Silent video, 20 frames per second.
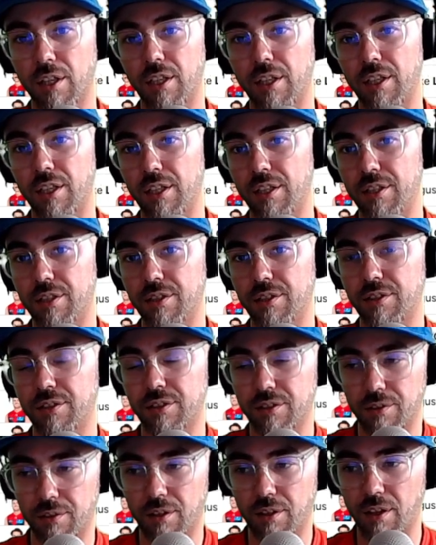is
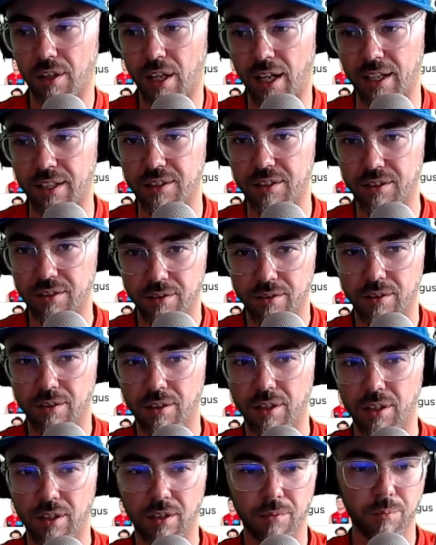that
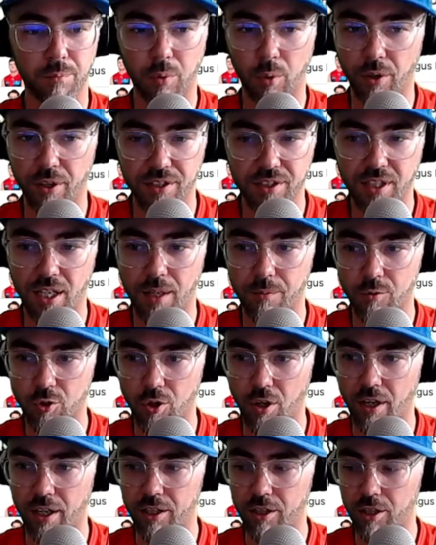the boys keep
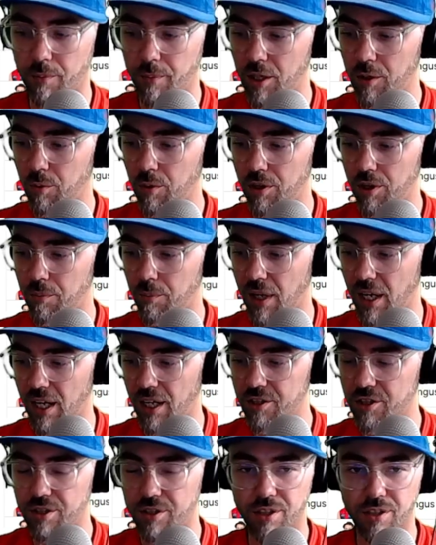trying, no matter what the
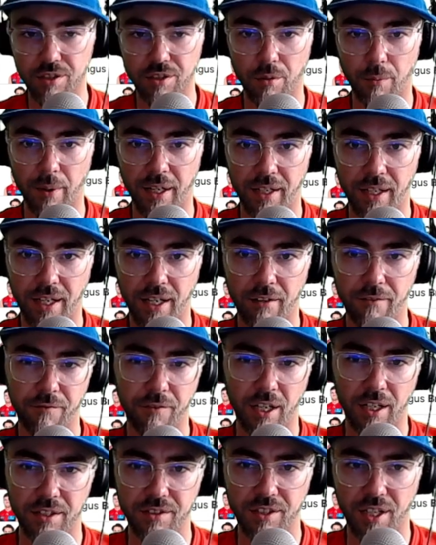margin is, no matter how
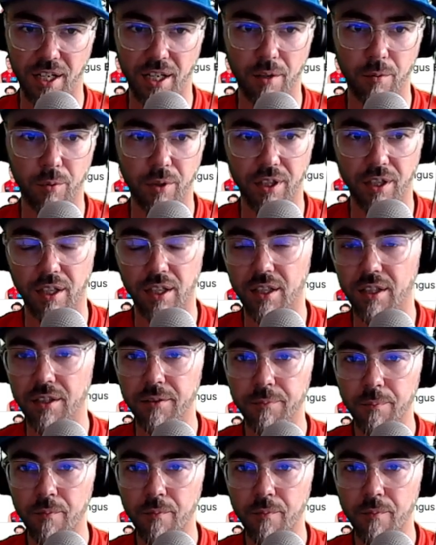far down we are.